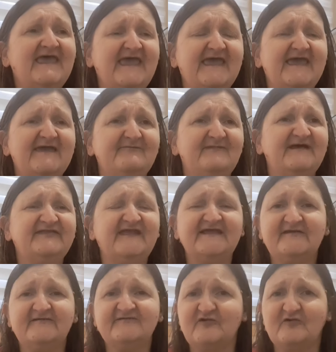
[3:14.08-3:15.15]
And
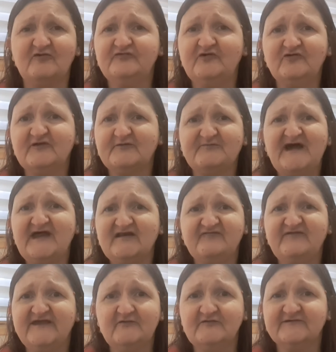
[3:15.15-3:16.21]
then I thought, no, they're part
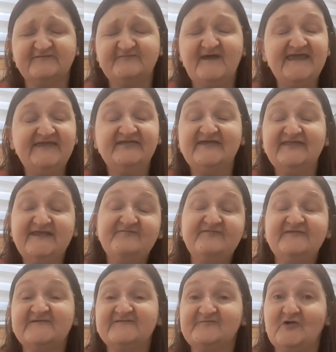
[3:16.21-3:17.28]
of AO. It's fine. And
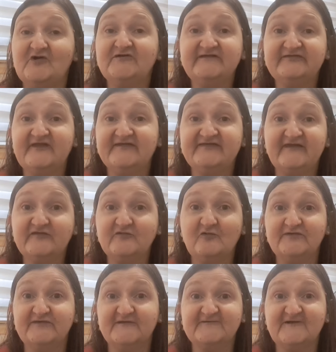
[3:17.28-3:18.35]
even this morning, I did go
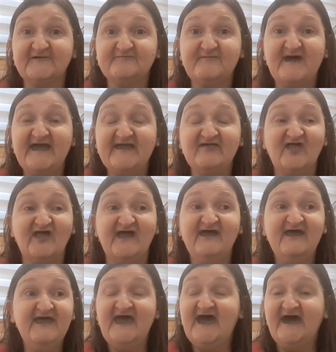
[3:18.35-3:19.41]
on to Trustpilot
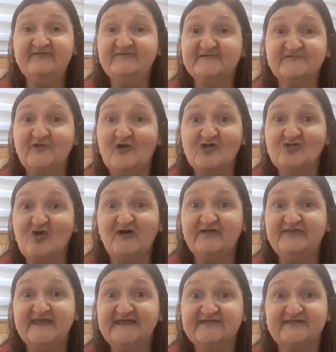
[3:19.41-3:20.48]
and there's not a lot
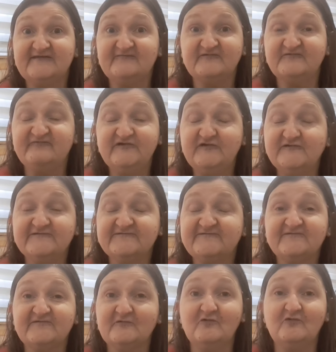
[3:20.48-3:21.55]
of negative reviews.
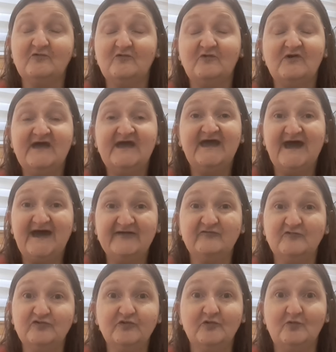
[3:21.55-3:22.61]
So I
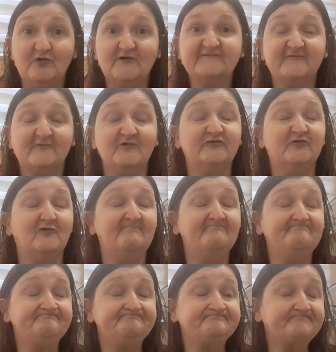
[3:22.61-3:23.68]
don't know what's going
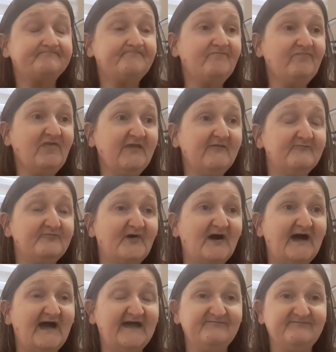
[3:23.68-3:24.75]
on.
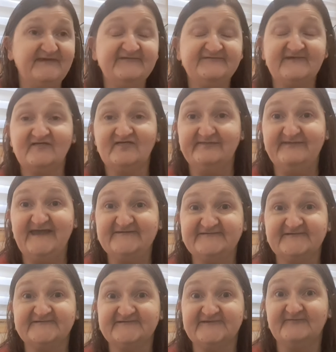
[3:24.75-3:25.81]
But I basically
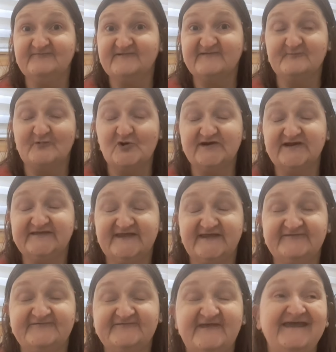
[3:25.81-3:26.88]
messaged them this morning
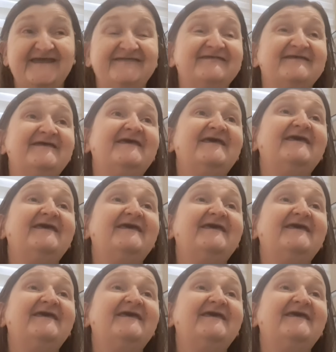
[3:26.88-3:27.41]
and said,